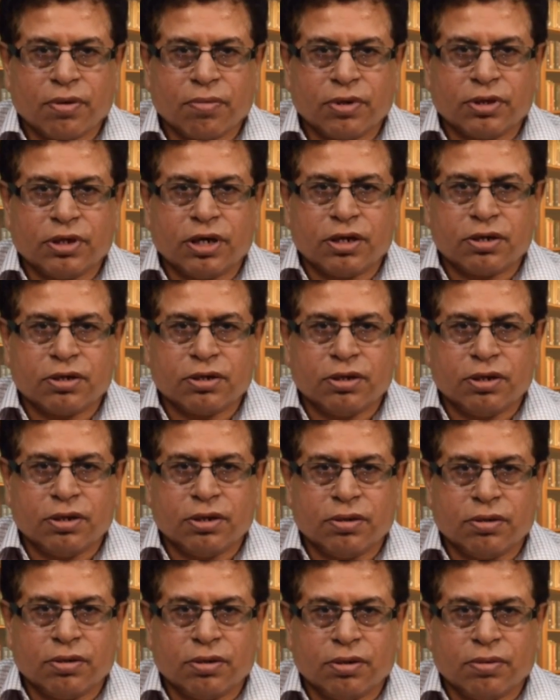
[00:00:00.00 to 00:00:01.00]
But that is
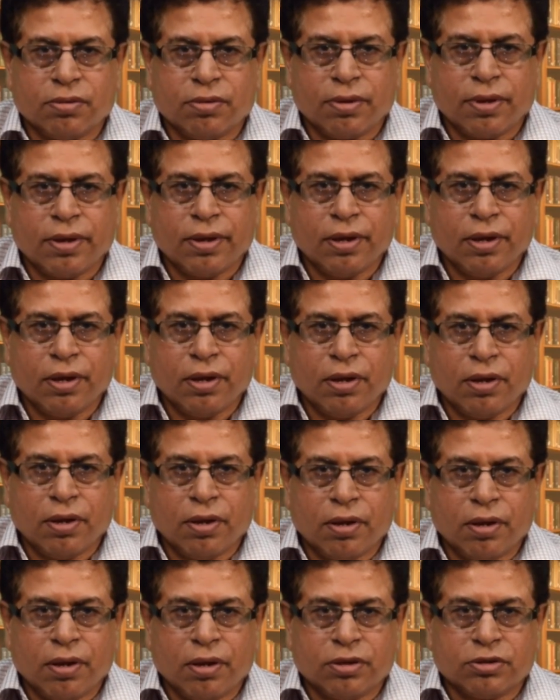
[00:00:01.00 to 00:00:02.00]
the
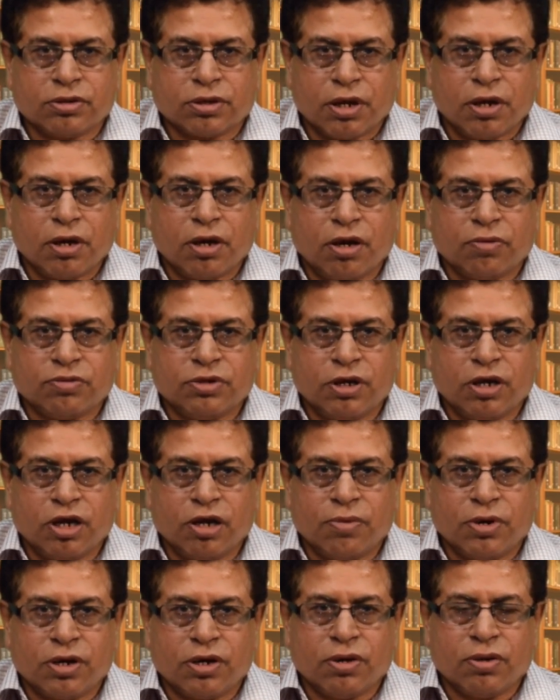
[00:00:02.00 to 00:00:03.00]
skill of the
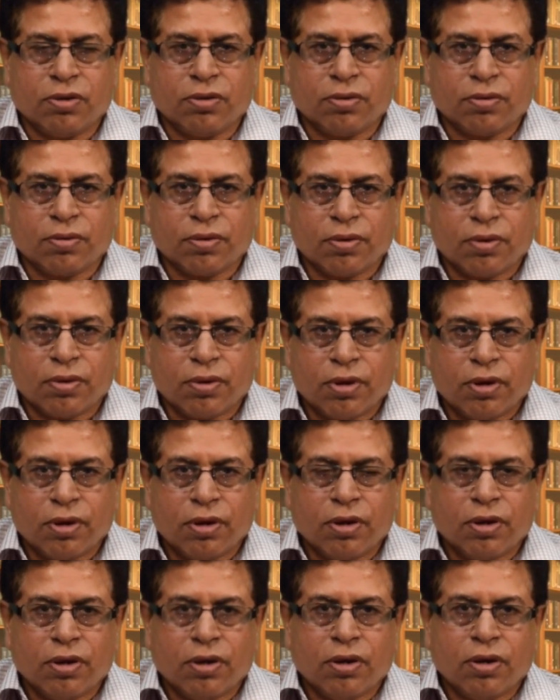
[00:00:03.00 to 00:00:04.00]
librarian,
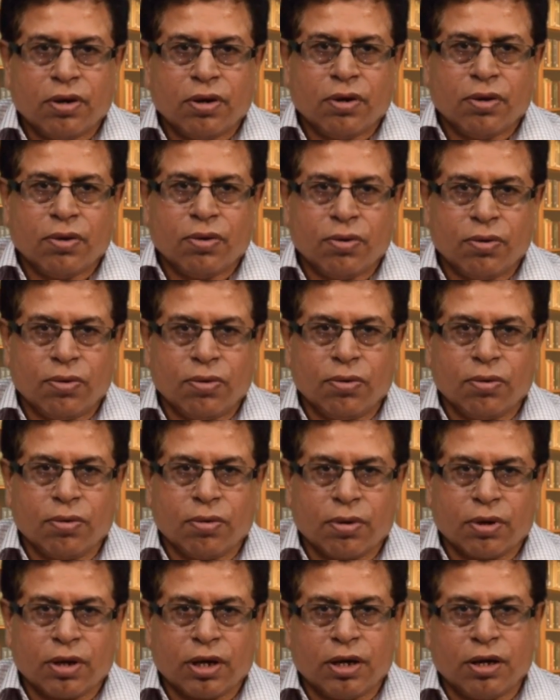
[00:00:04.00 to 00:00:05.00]
who
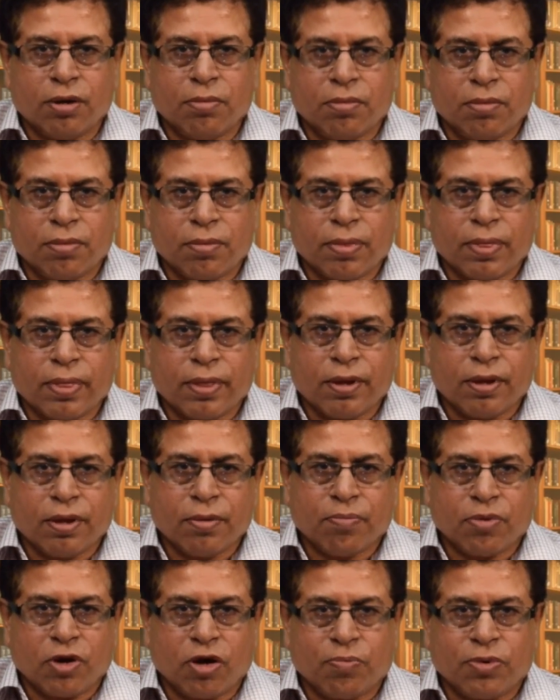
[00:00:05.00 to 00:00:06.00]
can
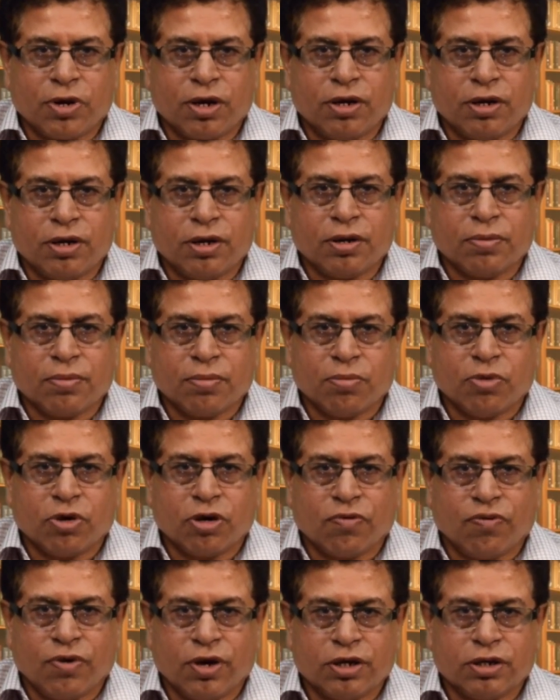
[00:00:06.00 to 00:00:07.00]
properly
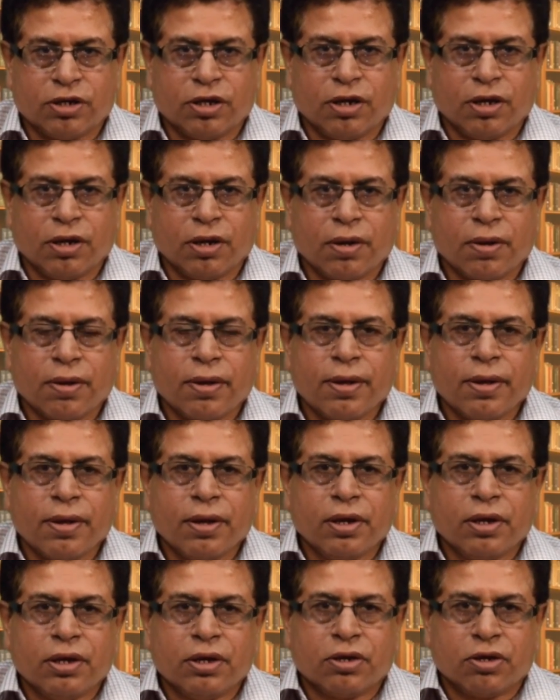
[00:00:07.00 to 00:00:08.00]
modify the
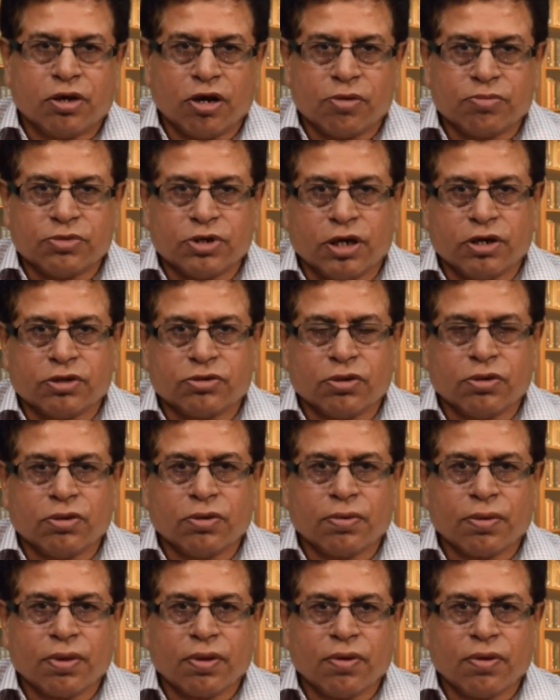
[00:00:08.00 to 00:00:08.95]
terms also,